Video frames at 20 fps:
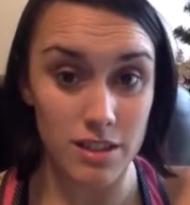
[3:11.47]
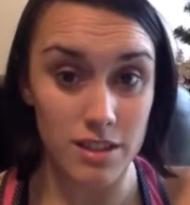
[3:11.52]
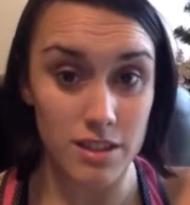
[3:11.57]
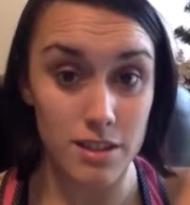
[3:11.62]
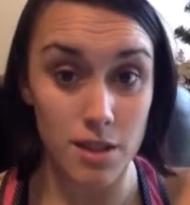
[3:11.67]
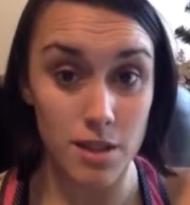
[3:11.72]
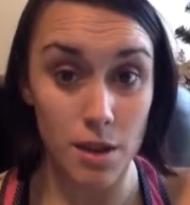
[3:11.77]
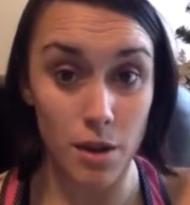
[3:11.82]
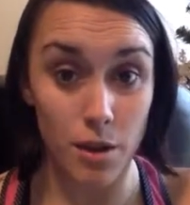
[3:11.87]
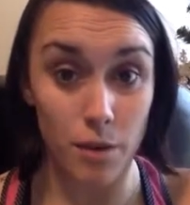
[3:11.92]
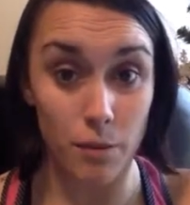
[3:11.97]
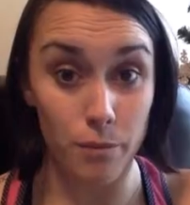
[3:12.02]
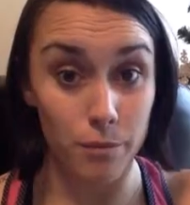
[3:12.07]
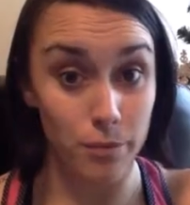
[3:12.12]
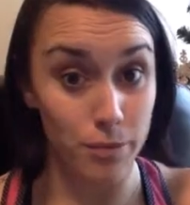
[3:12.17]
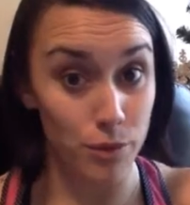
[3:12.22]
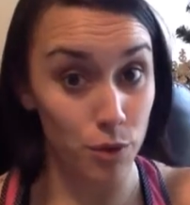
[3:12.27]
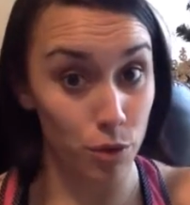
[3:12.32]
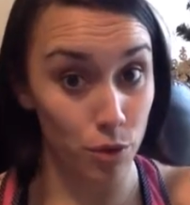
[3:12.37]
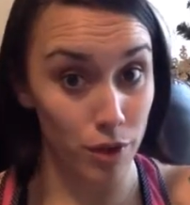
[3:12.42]
So
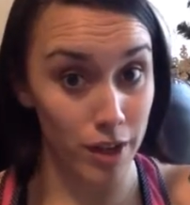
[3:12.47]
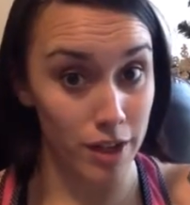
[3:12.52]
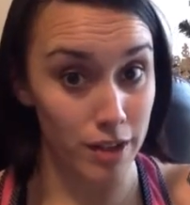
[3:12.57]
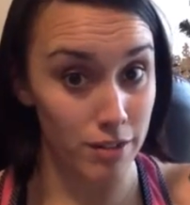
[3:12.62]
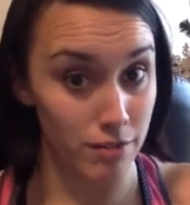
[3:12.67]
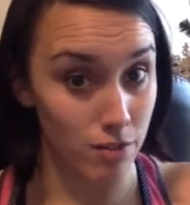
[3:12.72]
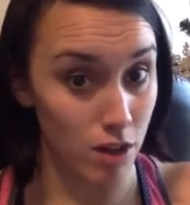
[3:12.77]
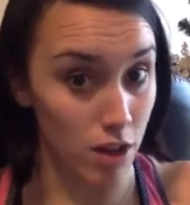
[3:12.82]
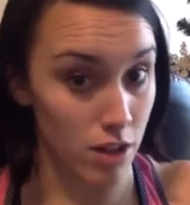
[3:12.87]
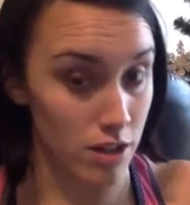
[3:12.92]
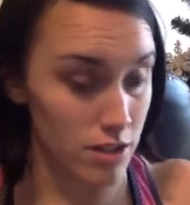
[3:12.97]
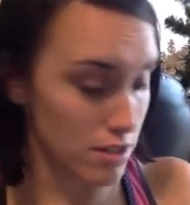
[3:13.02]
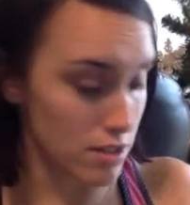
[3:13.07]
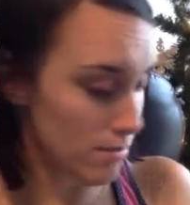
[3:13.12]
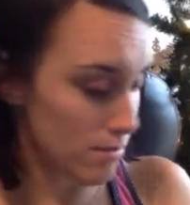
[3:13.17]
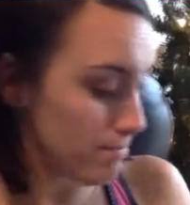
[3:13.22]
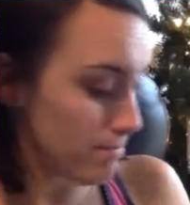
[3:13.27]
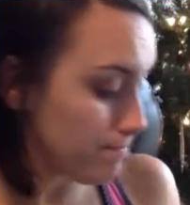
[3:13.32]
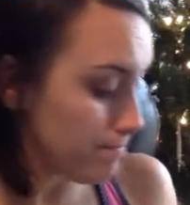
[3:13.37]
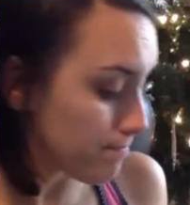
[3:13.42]
great.
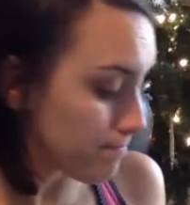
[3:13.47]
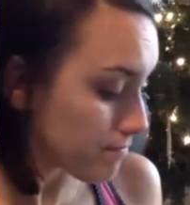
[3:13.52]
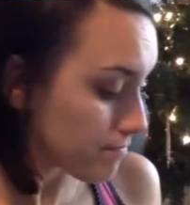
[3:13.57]
Awesome.